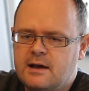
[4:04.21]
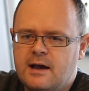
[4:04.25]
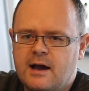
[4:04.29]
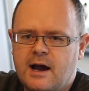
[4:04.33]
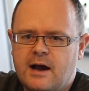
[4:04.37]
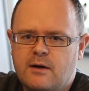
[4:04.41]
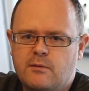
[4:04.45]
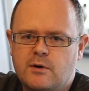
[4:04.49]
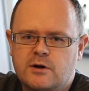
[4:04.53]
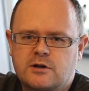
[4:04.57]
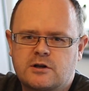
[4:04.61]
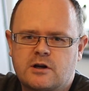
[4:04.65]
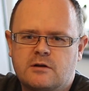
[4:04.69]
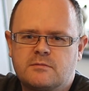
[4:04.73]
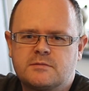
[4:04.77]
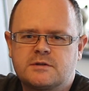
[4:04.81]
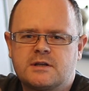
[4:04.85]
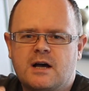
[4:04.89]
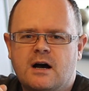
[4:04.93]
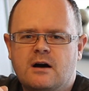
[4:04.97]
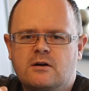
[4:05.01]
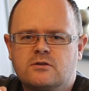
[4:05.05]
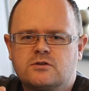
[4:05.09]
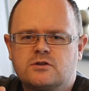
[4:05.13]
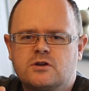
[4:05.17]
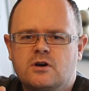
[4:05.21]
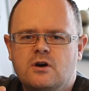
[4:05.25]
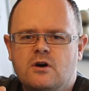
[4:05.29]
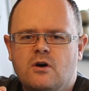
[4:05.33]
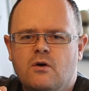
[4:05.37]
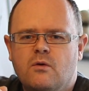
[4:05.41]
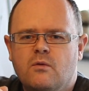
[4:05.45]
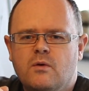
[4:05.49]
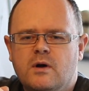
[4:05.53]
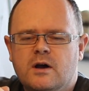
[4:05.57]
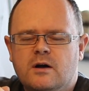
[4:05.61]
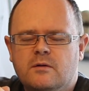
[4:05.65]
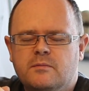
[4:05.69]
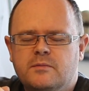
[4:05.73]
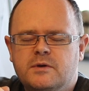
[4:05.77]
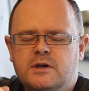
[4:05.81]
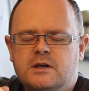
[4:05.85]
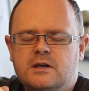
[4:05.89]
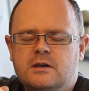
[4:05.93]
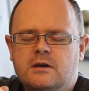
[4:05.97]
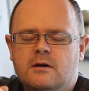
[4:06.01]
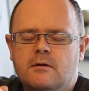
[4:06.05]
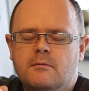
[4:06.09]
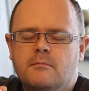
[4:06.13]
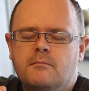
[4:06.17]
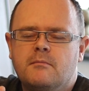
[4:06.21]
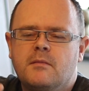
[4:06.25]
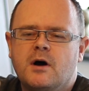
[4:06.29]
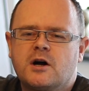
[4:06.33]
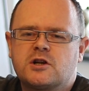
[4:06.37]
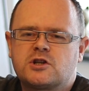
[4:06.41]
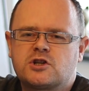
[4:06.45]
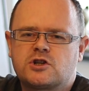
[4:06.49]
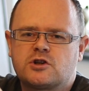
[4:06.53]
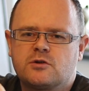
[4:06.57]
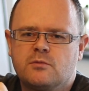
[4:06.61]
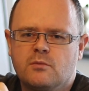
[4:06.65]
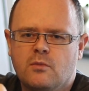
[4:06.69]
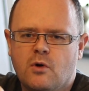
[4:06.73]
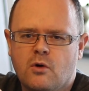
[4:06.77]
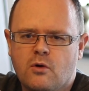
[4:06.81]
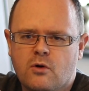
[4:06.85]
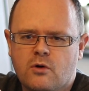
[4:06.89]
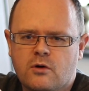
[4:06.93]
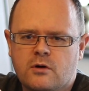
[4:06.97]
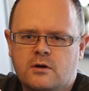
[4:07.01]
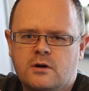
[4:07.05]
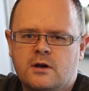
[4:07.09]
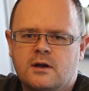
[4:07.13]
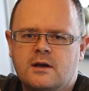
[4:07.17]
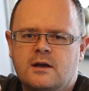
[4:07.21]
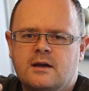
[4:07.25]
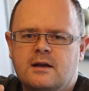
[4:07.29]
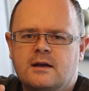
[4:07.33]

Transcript: and what comes out will be much more